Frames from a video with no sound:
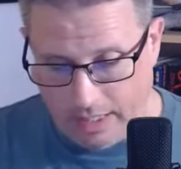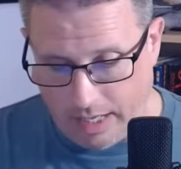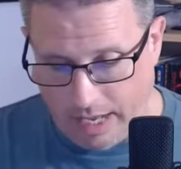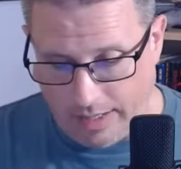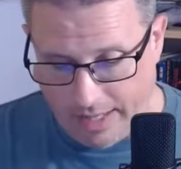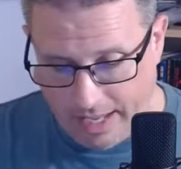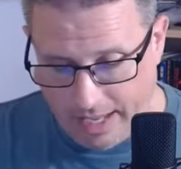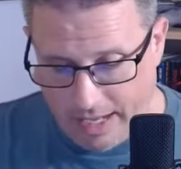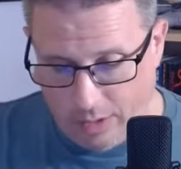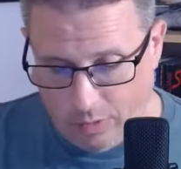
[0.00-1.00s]
And
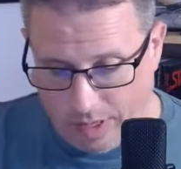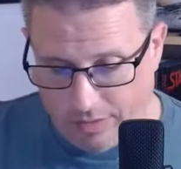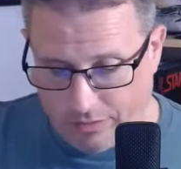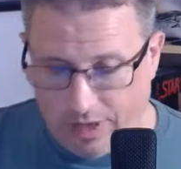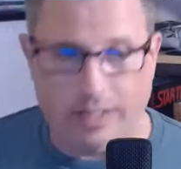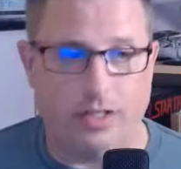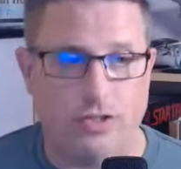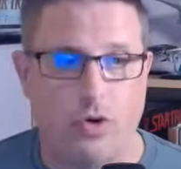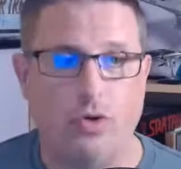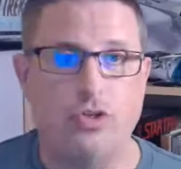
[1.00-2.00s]
then when finally,
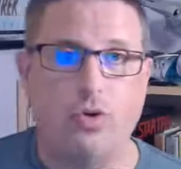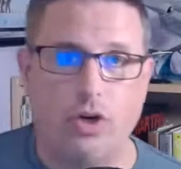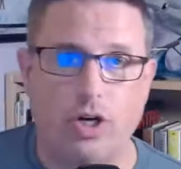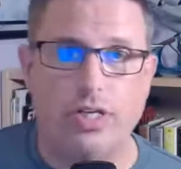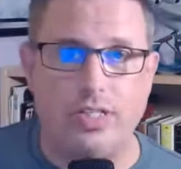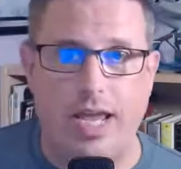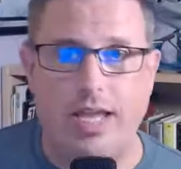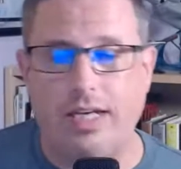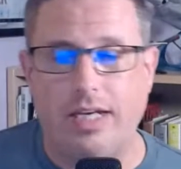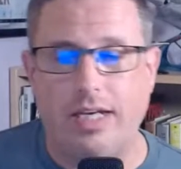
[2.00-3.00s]
so Kirk is
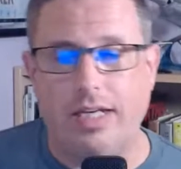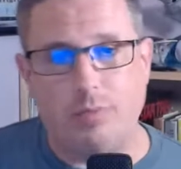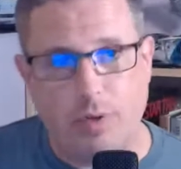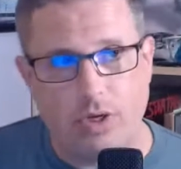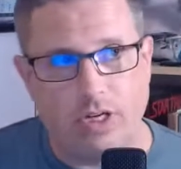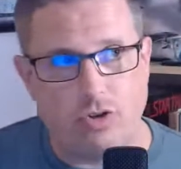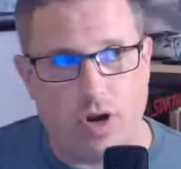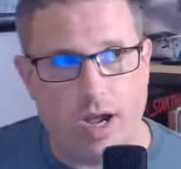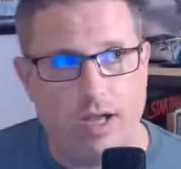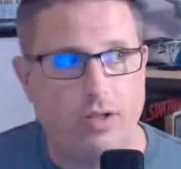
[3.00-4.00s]
taken, he's put on
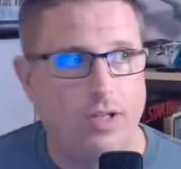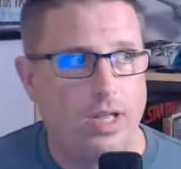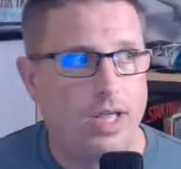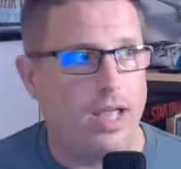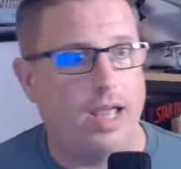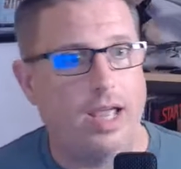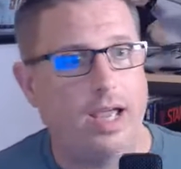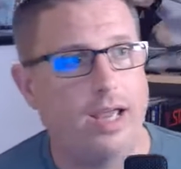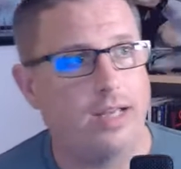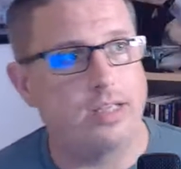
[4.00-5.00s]
trial,
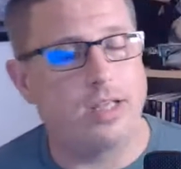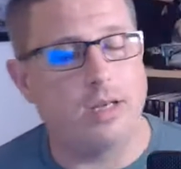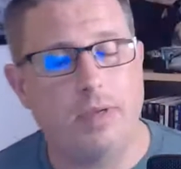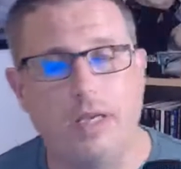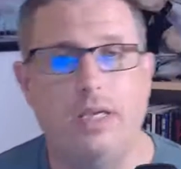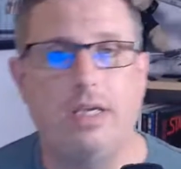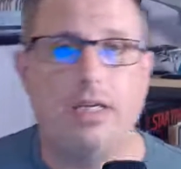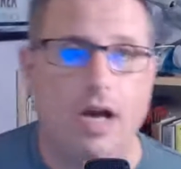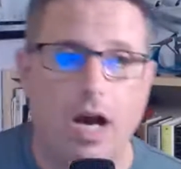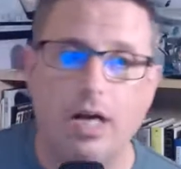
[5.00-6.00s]
and he's going to
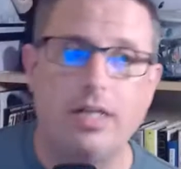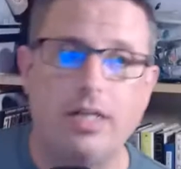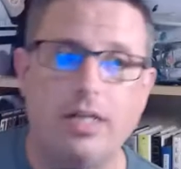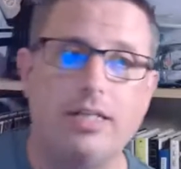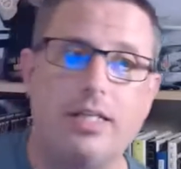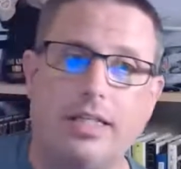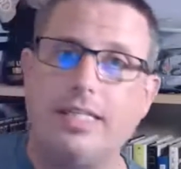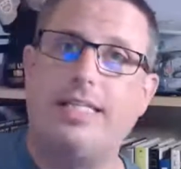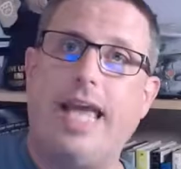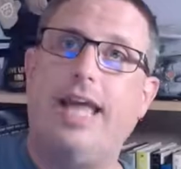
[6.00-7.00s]
be hung till he's
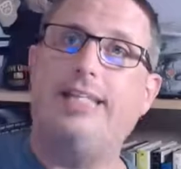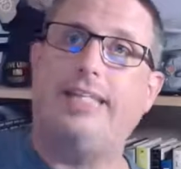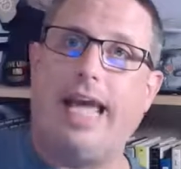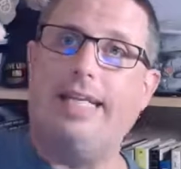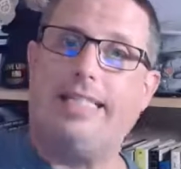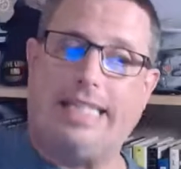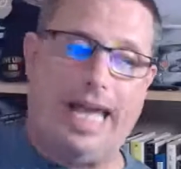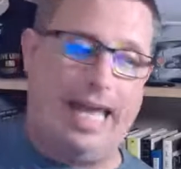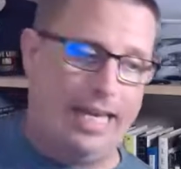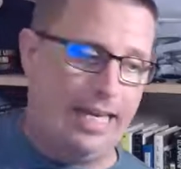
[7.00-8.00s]
dead.
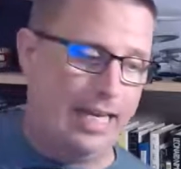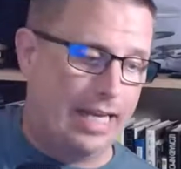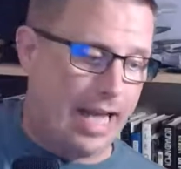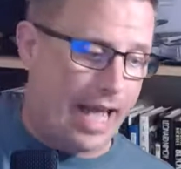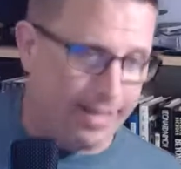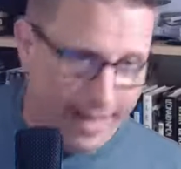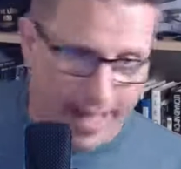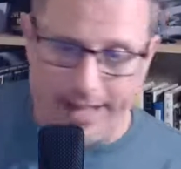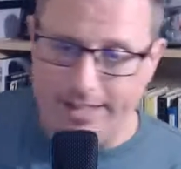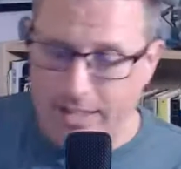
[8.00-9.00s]
And
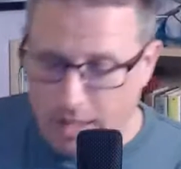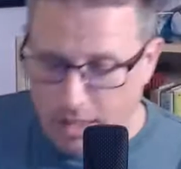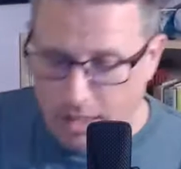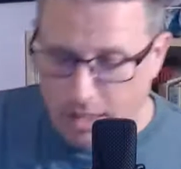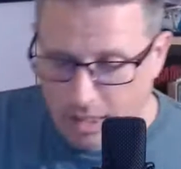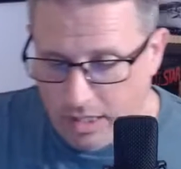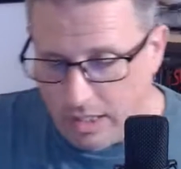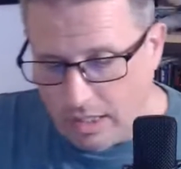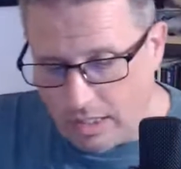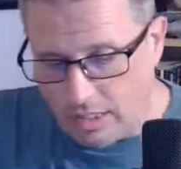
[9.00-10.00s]
then
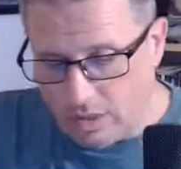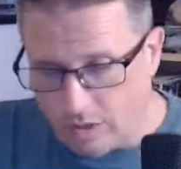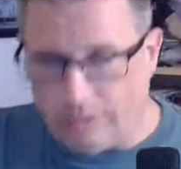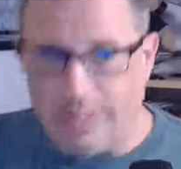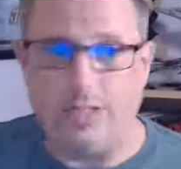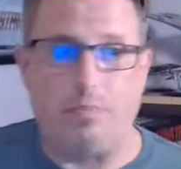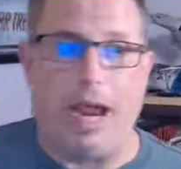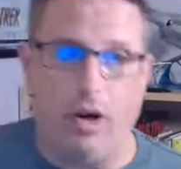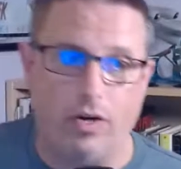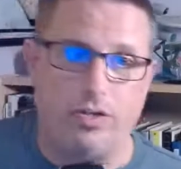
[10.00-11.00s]
Trillion's
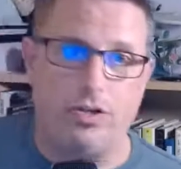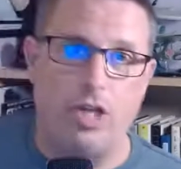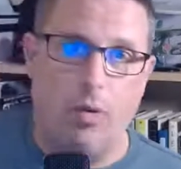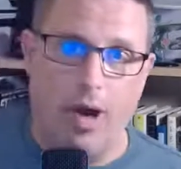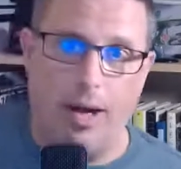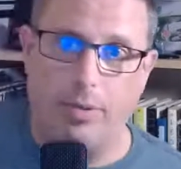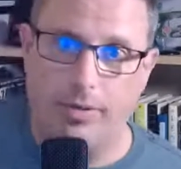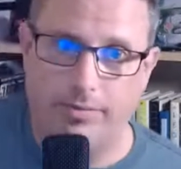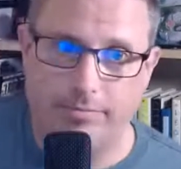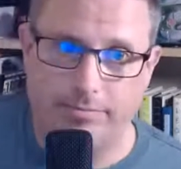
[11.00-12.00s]
parents show up.
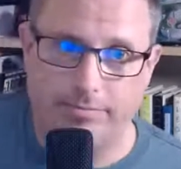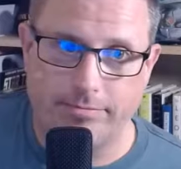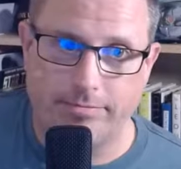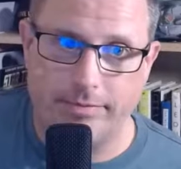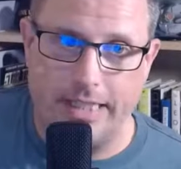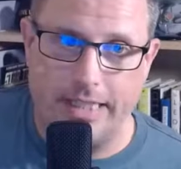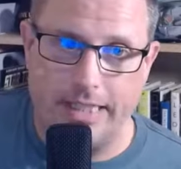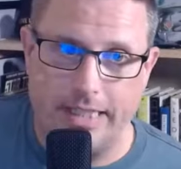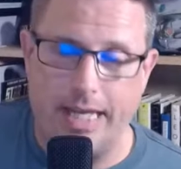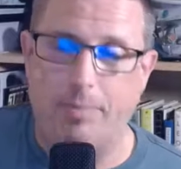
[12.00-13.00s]

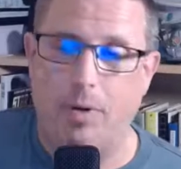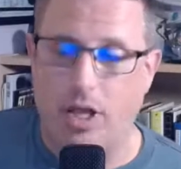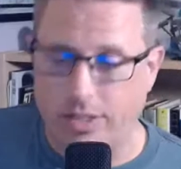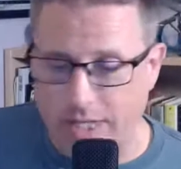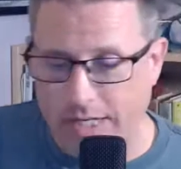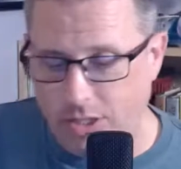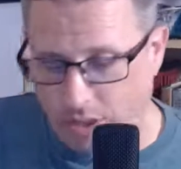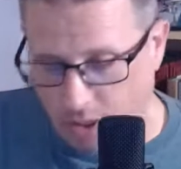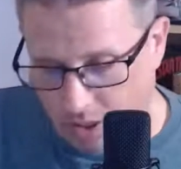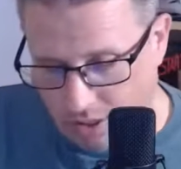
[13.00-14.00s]
And they apologize to
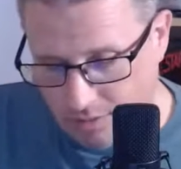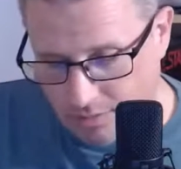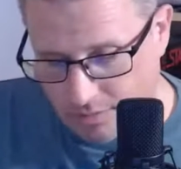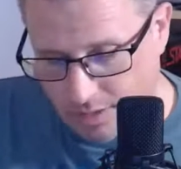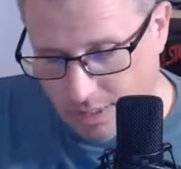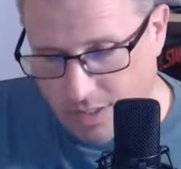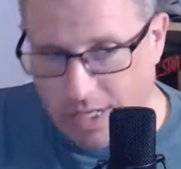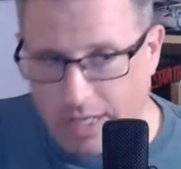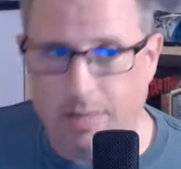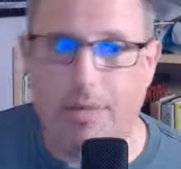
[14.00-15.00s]
Kirk. And they
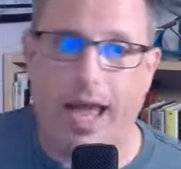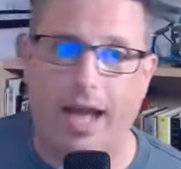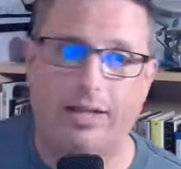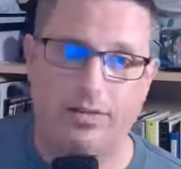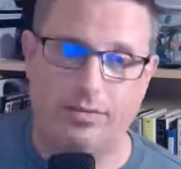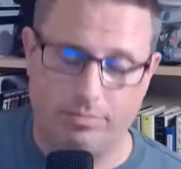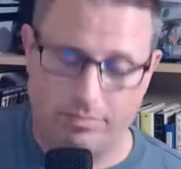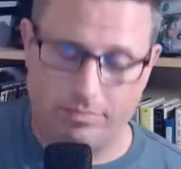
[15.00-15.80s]
send him back. You